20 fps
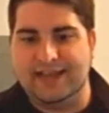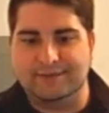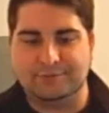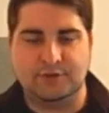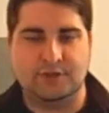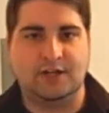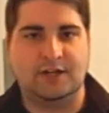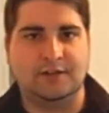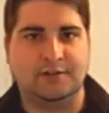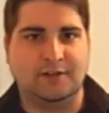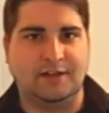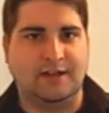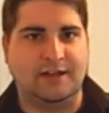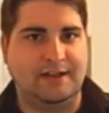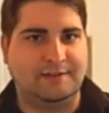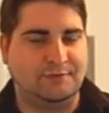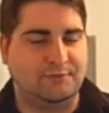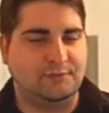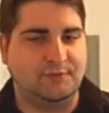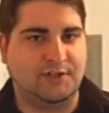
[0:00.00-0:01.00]
I have
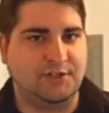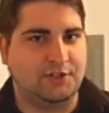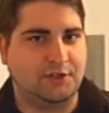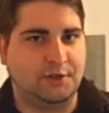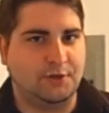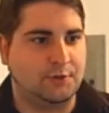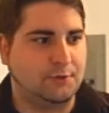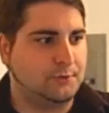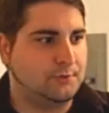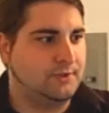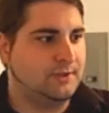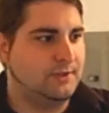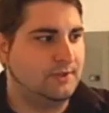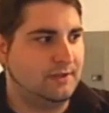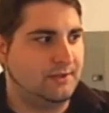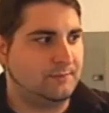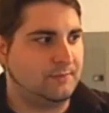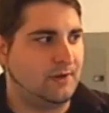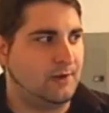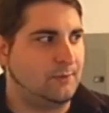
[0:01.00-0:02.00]
a video,
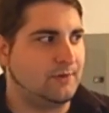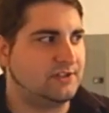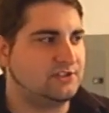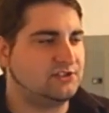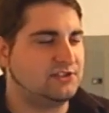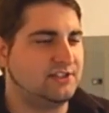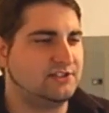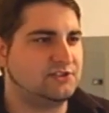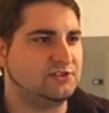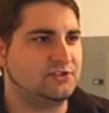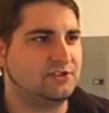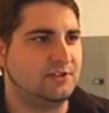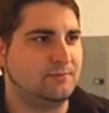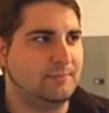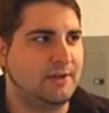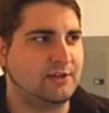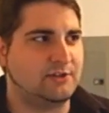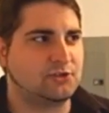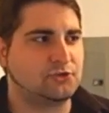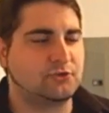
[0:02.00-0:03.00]
I want to say it's the
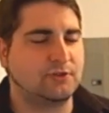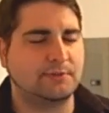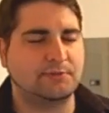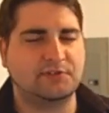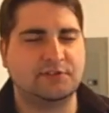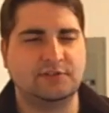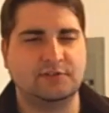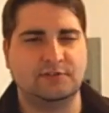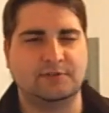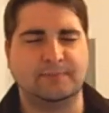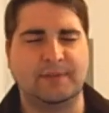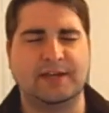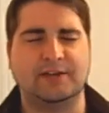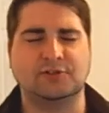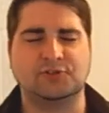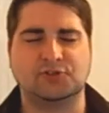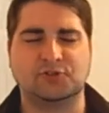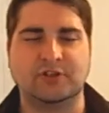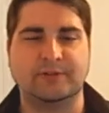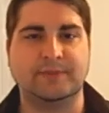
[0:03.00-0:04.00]
Metal
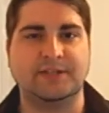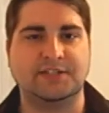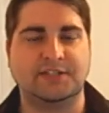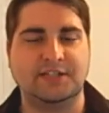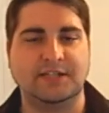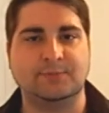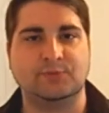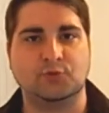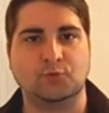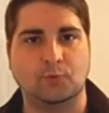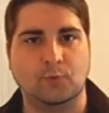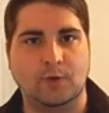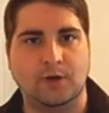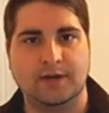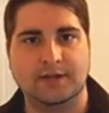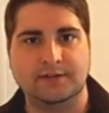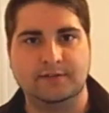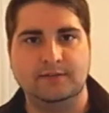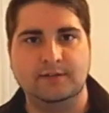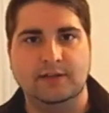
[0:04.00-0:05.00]
Screaming Tips
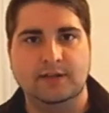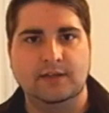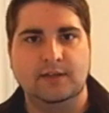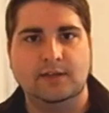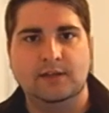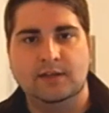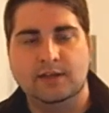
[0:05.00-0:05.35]
1,